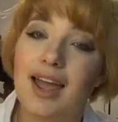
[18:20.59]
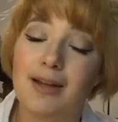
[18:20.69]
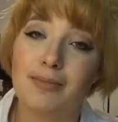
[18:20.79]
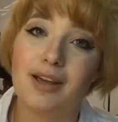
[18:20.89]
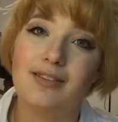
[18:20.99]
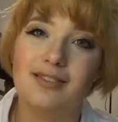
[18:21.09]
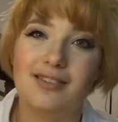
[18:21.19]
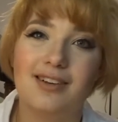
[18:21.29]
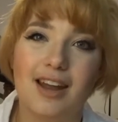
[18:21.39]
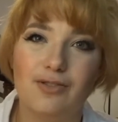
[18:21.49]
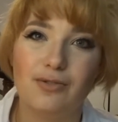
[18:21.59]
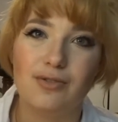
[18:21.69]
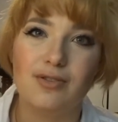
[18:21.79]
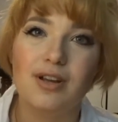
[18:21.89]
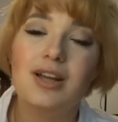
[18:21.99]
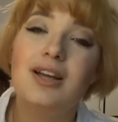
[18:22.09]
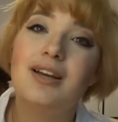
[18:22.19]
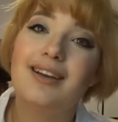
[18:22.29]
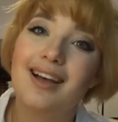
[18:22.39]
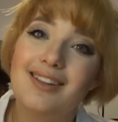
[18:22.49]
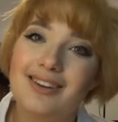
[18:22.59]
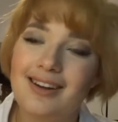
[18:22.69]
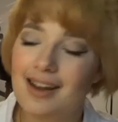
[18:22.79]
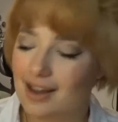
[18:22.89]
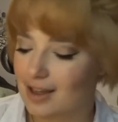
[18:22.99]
and because it's a natural color,